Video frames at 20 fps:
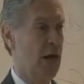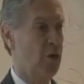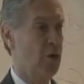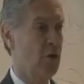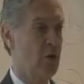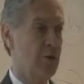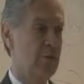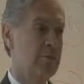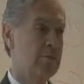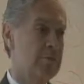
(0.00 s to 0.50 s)
I
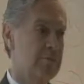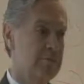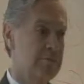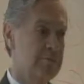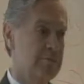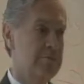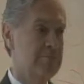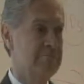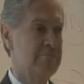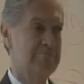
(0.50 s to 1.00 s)
don't know.
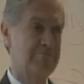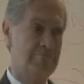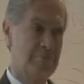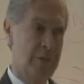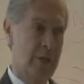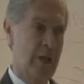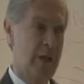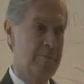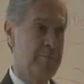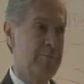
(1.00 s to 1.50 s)

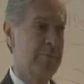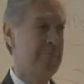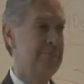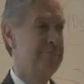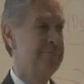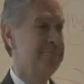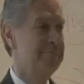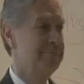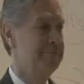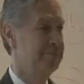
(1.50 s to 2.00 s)

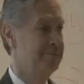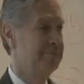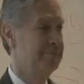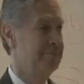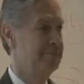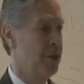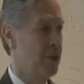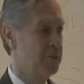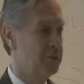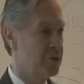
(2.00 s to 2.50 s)

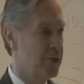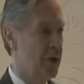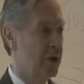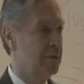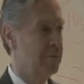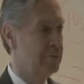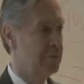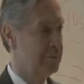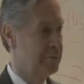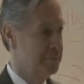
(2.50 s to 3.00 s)
Keep
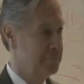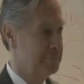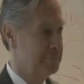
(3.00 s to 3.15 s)
trying.